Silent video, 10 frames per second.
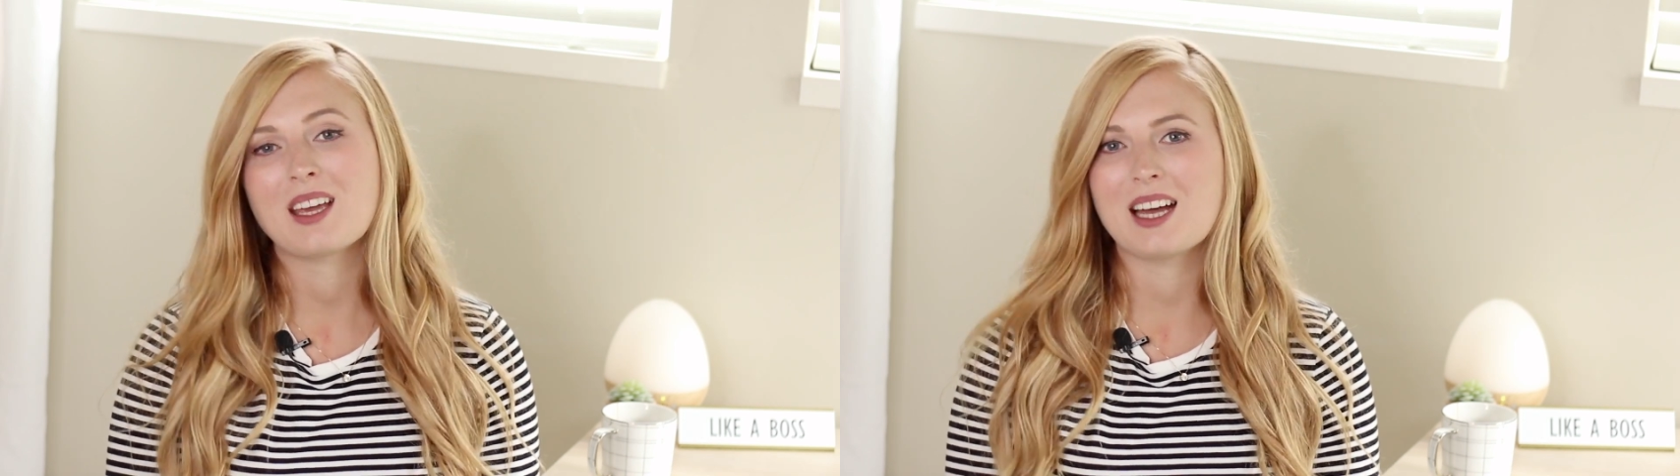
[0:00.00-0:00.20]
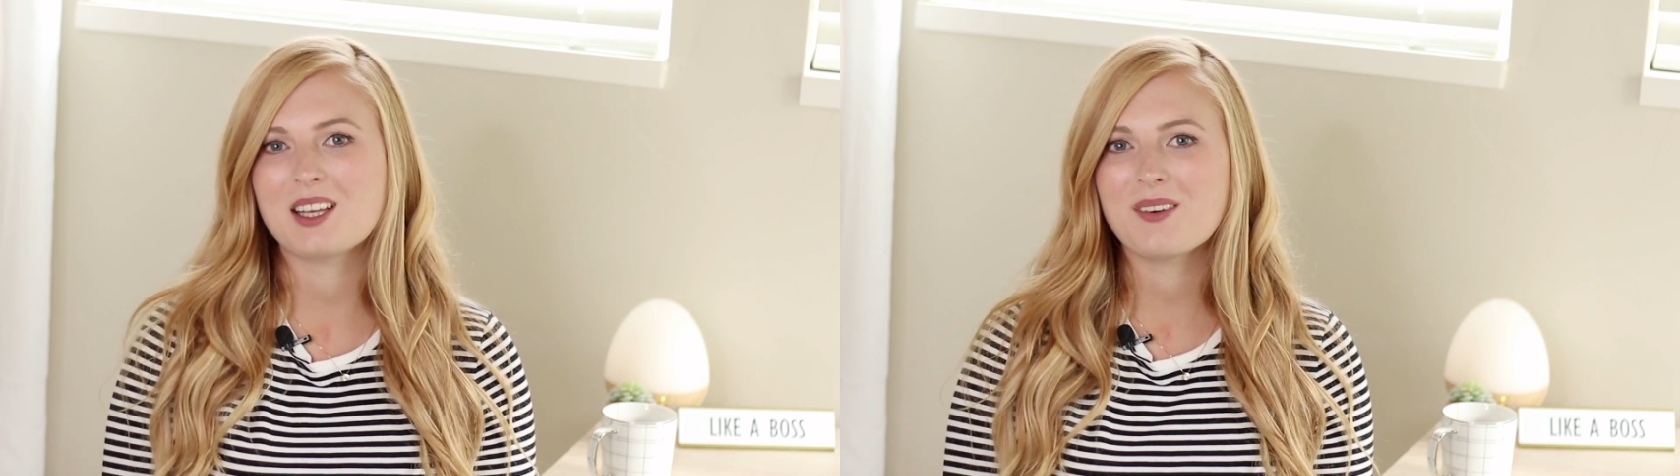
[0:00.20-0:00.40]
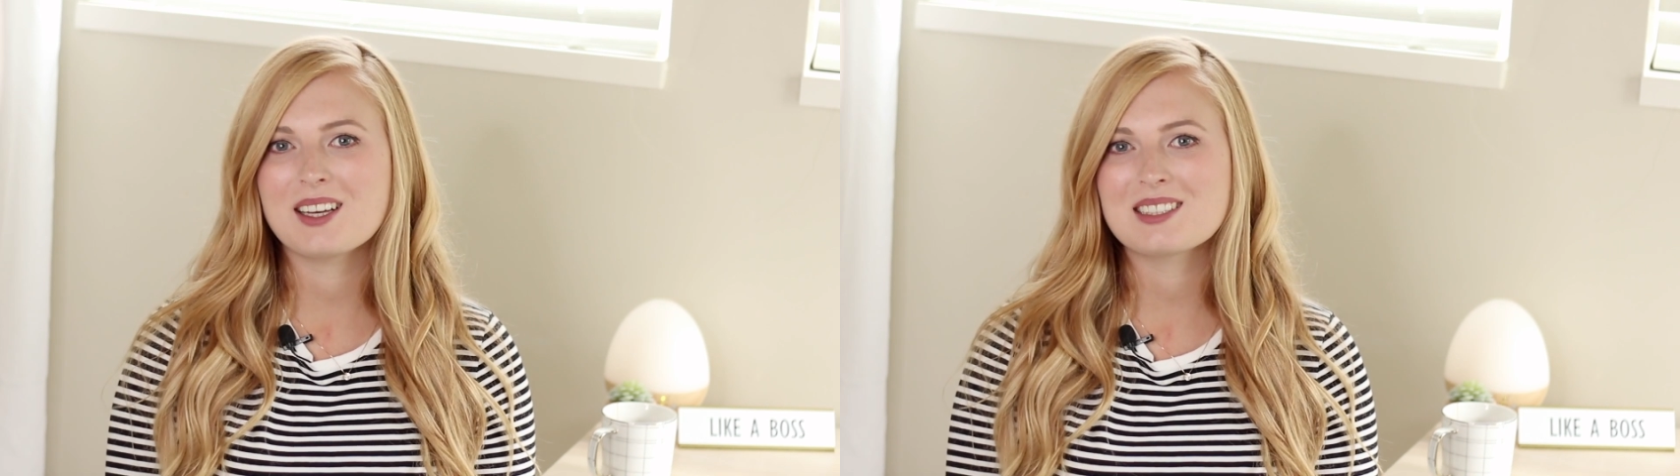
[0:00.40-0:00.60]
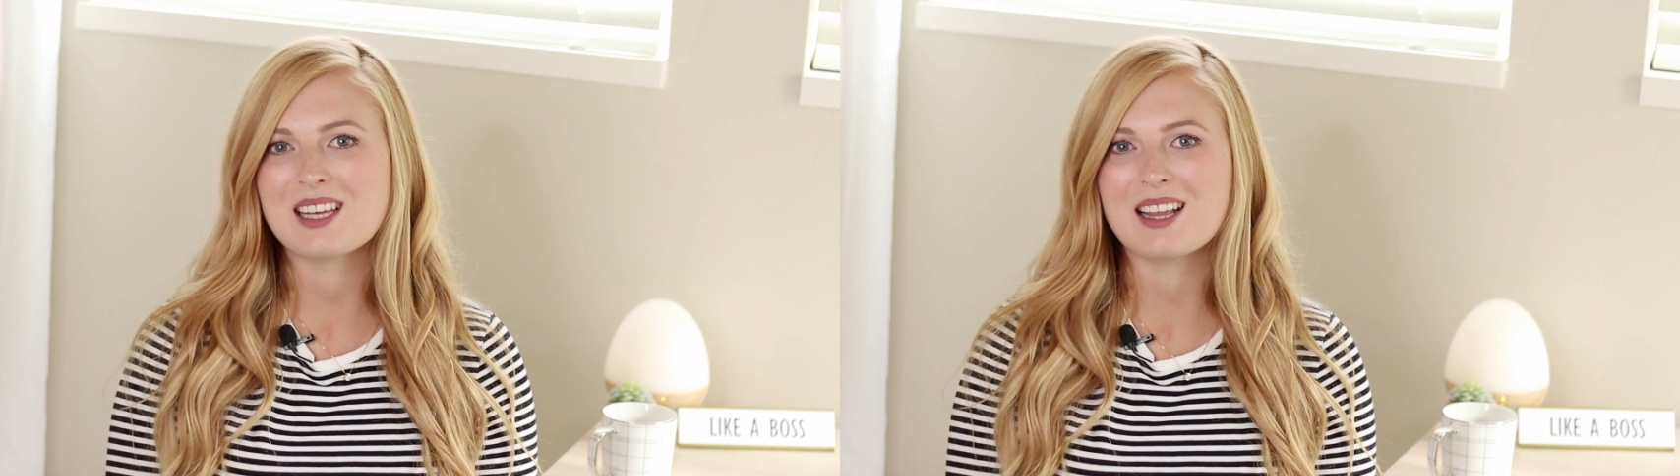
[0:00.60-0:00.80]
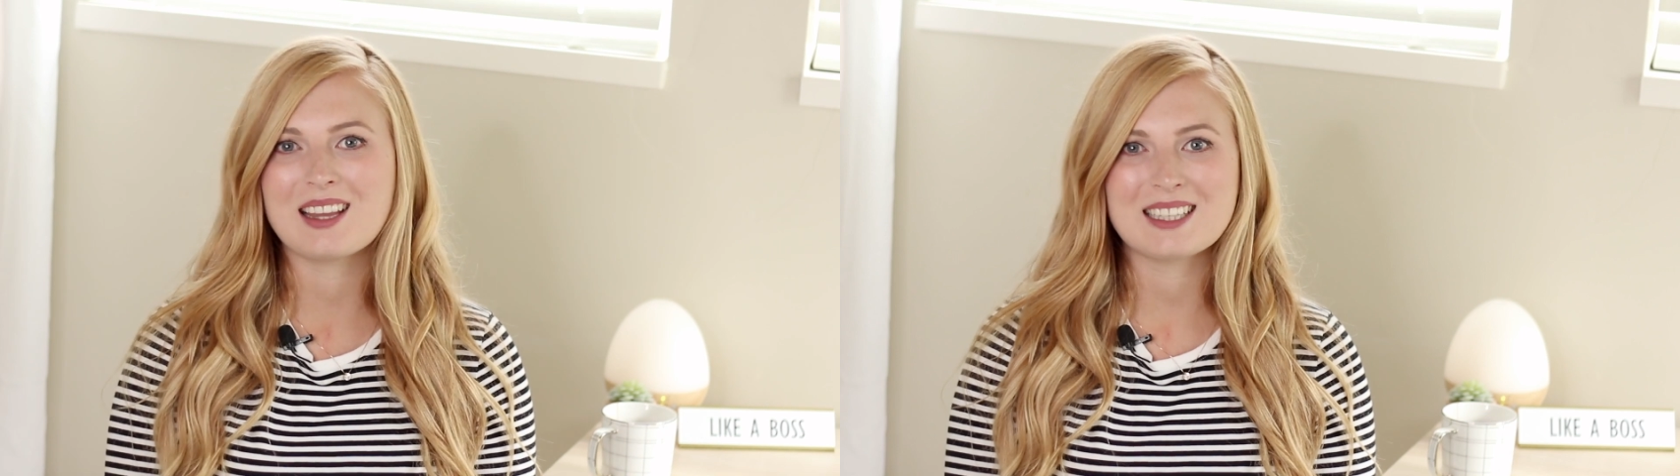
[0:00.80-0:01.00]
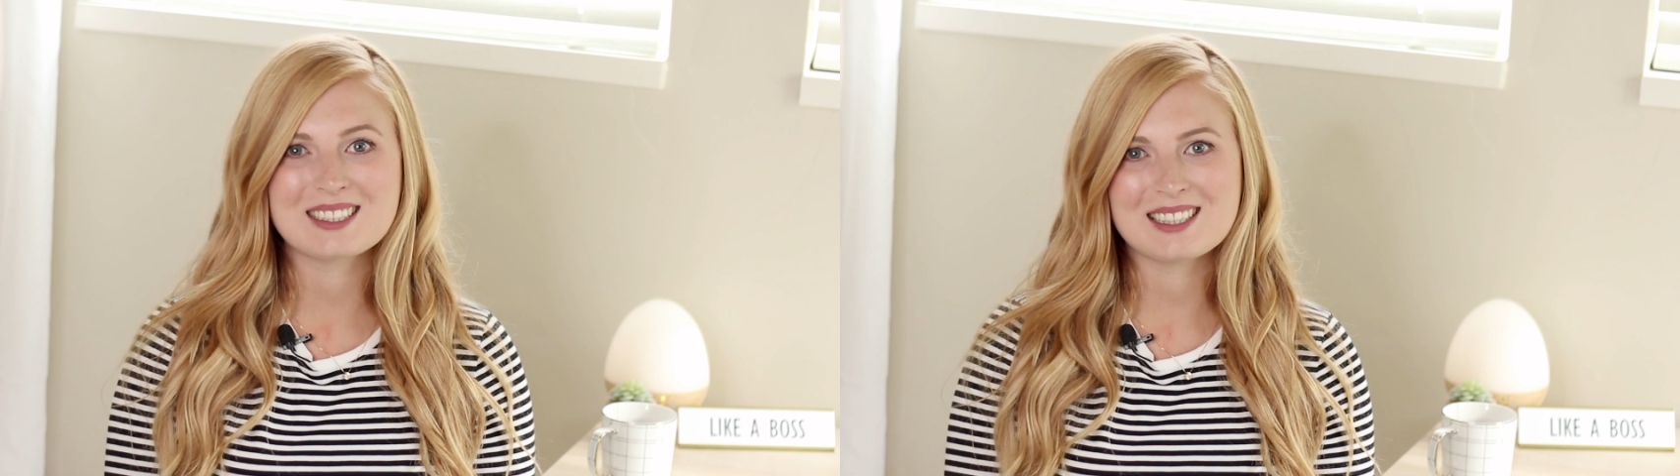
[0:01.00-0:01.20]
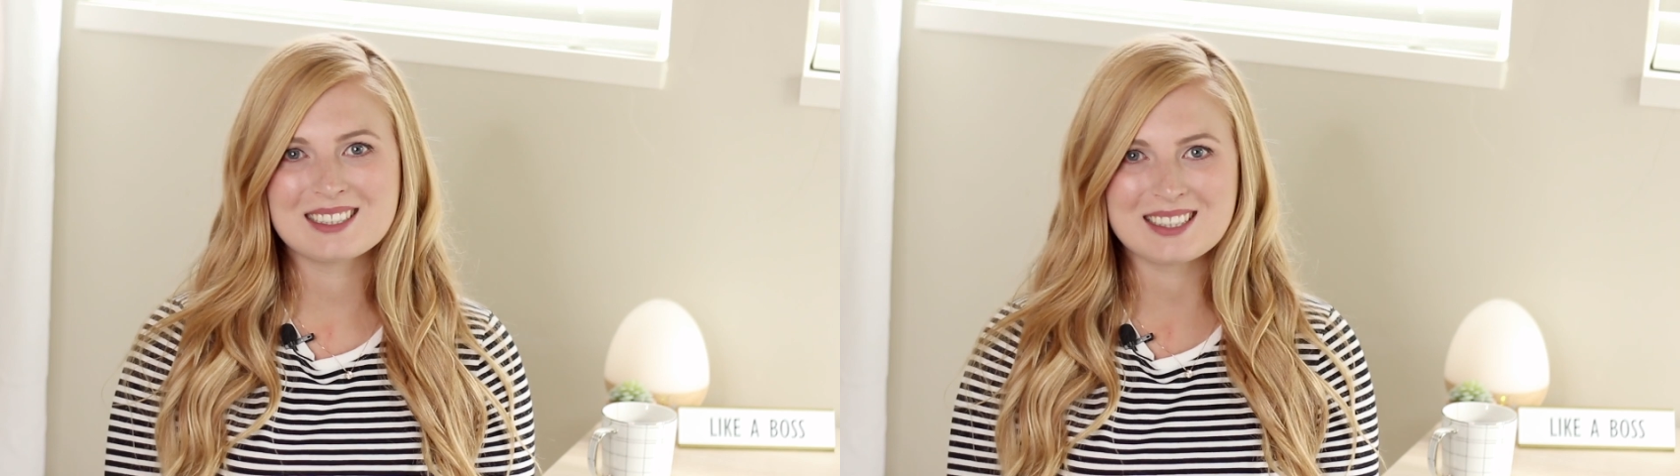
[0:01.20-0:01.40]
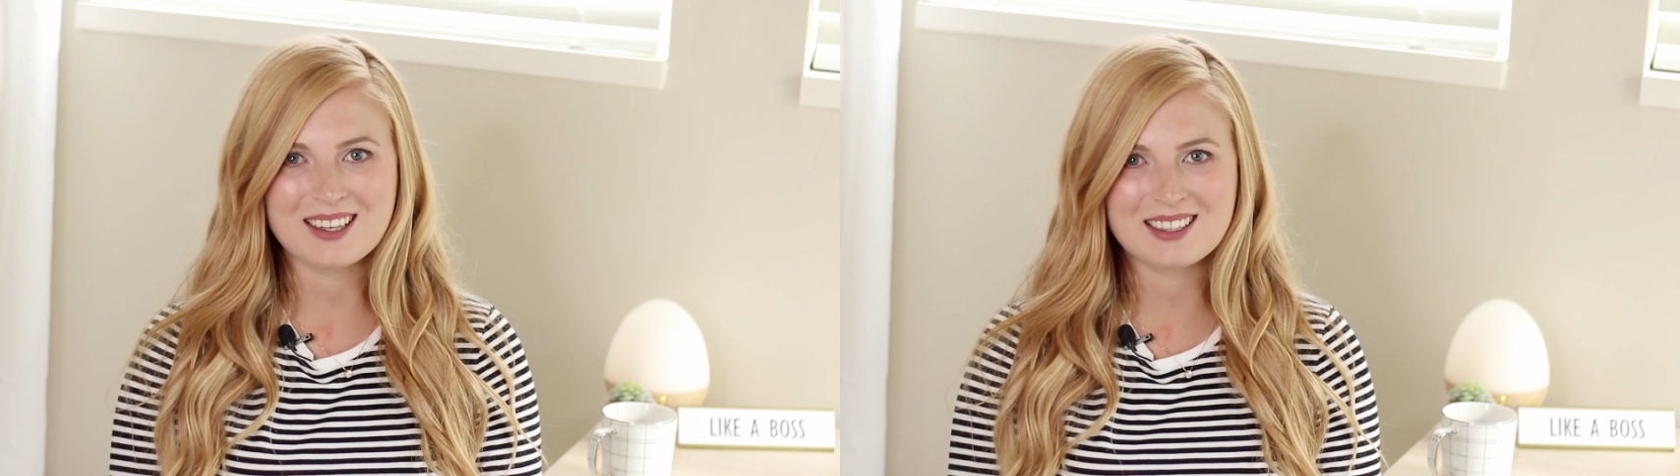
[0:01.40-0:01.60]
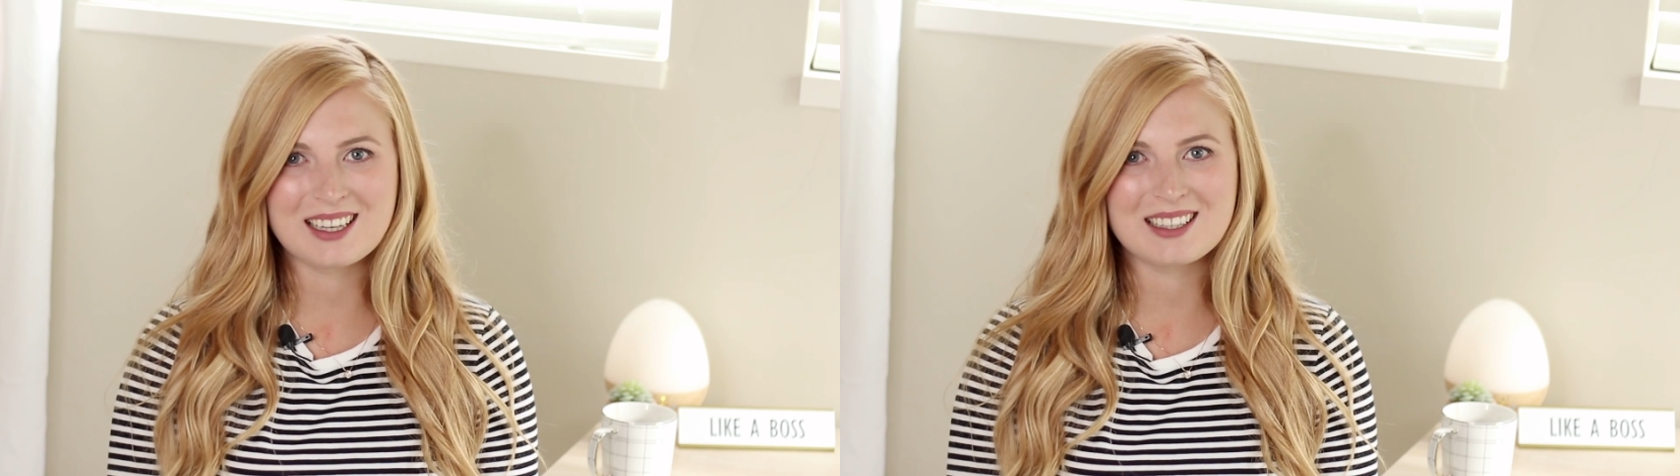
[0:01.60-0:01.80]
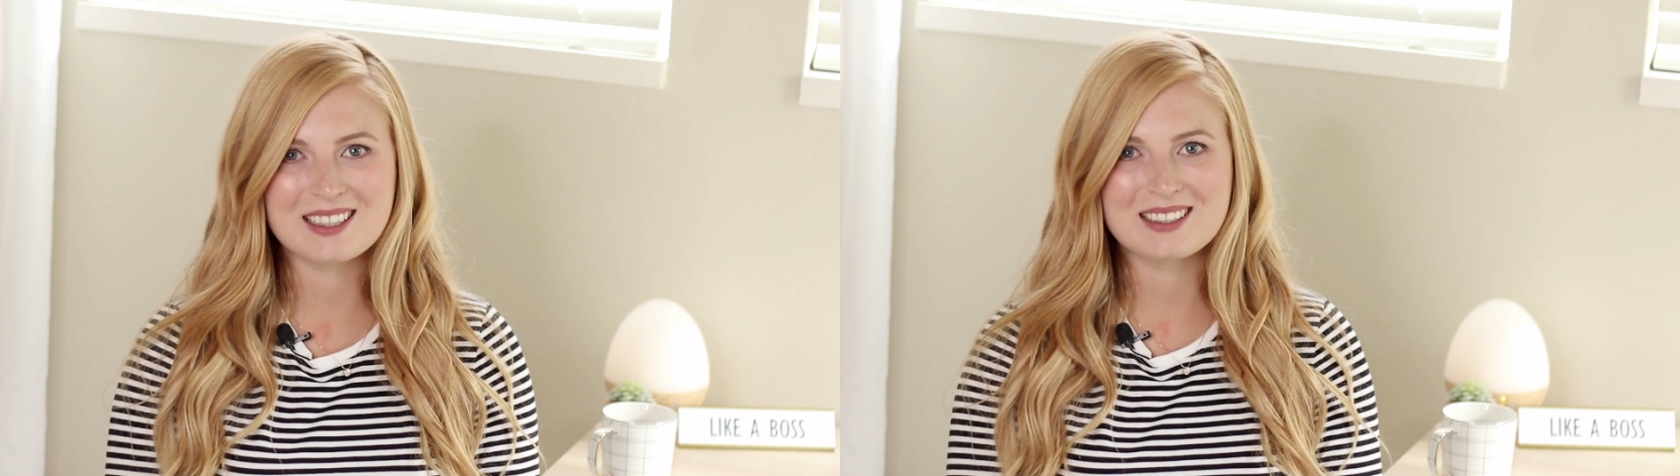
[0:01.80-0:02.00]
Anyways, let's get
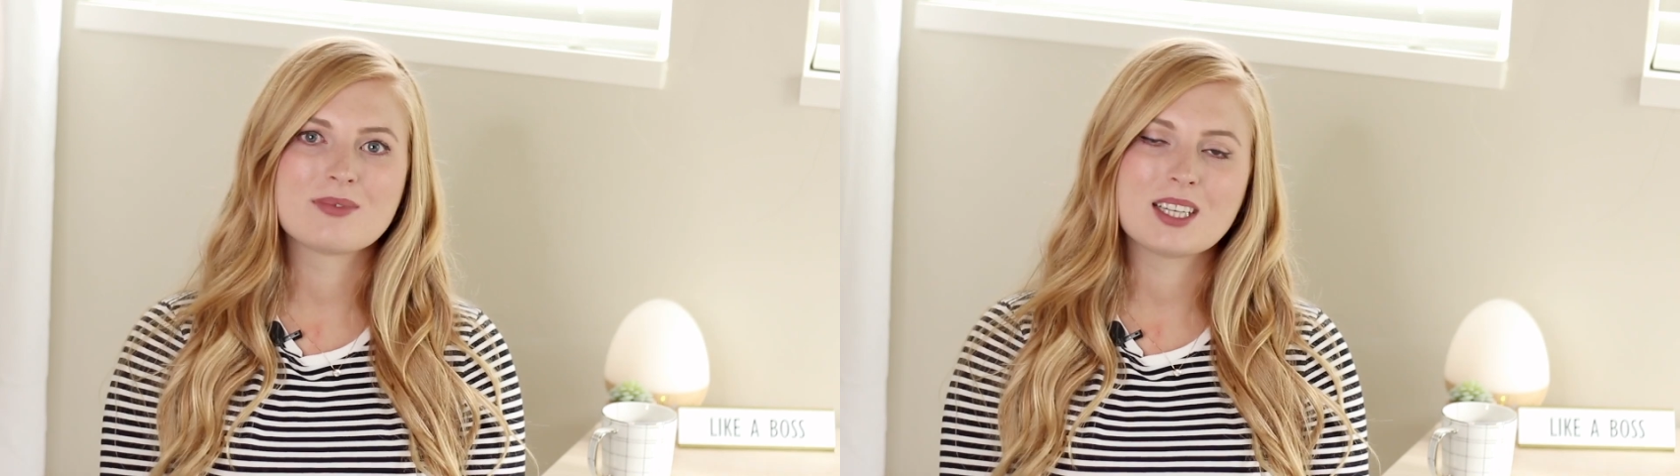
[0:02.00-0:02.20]
started.